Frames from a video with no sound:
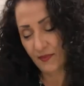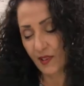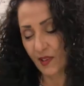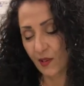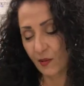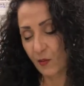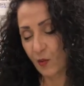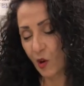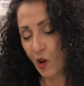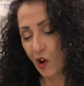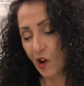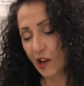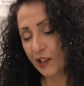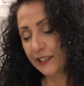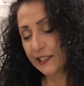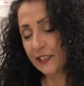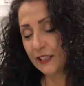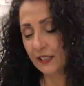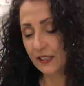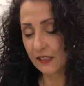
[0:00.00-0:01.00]
Come
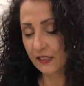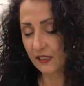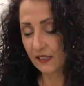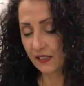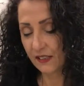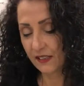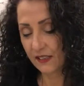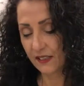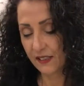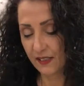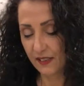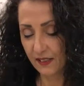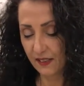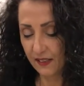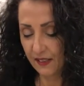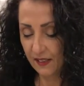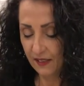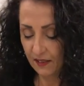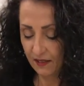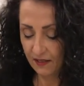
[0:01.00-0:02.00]
on.
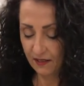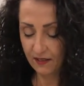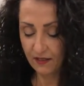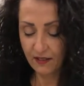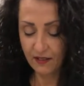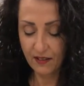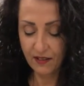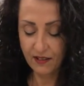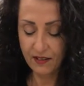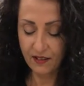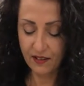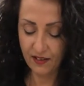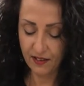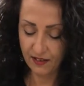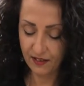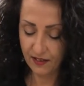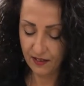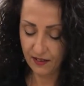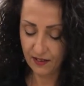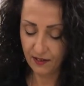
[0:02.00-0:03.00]
Oh,
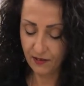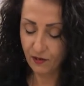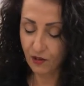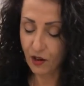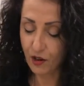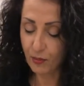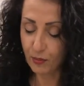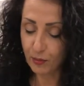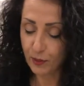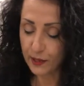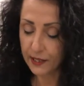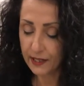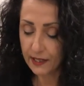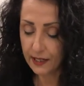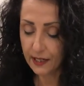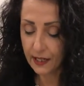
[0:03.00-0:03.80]
you're all brain